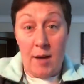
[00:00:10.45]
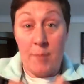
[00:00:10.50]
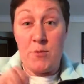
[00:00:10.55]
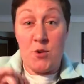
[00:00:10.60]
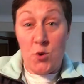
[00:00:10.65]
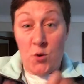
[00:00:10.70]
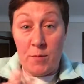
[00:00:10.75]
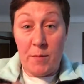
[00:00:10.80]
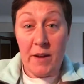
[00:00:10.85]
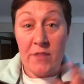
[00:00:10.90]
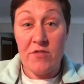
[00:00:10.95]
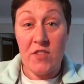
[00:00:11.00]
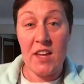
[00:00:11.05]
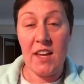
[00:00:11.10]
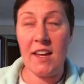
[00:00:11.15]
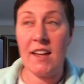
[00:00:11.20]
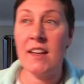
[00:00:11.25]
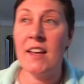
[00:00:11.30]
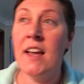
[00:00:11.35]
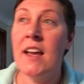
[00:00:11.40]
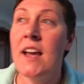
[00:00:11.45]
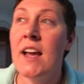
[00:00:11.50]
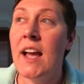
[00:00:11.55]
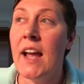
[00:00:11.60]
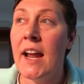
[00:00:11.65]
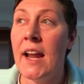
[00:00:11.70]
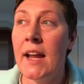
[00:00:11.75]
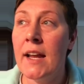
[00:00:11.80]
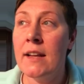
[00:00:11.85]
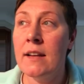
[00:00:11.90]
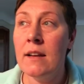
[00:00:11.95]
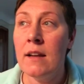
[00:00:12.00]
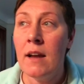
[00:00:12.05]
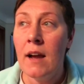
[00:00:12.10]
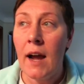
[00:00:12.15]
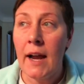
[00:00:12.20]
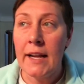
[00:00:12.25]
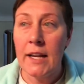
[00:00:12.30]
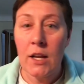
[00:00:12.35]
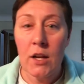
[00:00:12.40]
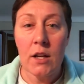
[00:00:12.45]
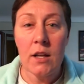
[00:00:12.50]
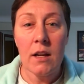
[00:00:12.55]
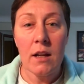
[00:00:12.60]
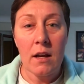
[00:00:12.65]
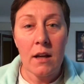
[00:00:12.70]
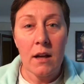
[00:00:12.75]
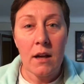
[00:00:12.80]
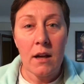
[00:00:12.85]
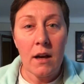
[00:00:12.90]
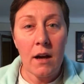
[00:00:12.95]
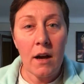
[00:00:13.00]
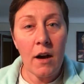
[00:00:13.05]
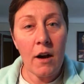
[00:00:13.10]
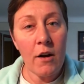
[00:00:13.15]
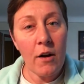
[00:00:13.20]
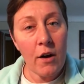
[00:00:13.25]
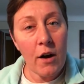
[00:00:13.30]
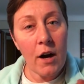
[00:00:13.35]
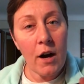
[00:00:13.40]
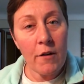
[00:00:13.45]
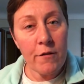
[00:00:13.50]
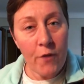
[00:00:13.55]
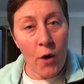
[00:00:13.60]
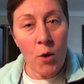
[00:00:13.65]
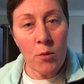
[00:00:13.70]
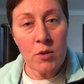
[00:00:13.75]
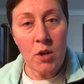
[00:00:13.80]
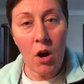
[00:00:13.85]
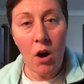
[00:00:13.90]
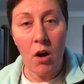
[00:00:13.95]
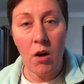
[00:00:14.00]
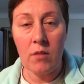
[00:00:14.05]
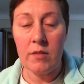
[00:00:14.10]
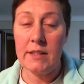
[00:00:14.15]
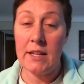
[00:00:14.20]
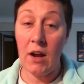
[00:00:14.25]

I'm doing my thing, and I get a, a, phone call.